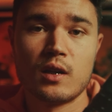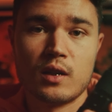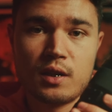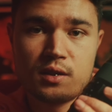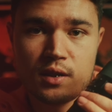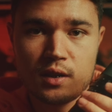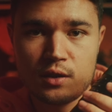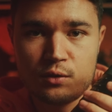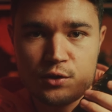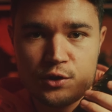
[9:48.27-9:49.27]
let's say that
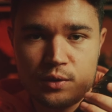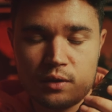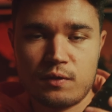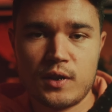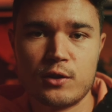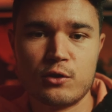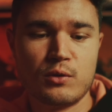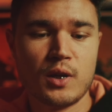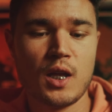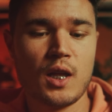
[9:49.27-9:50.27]
you're shooting video
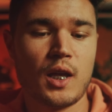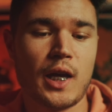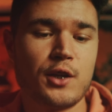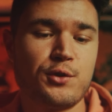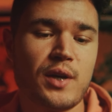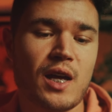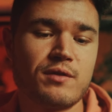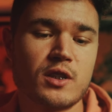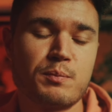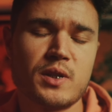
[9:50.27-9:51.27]
and you have
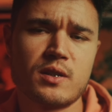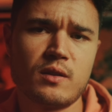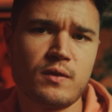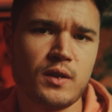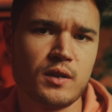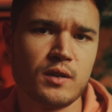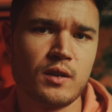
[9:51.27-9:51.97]
a specific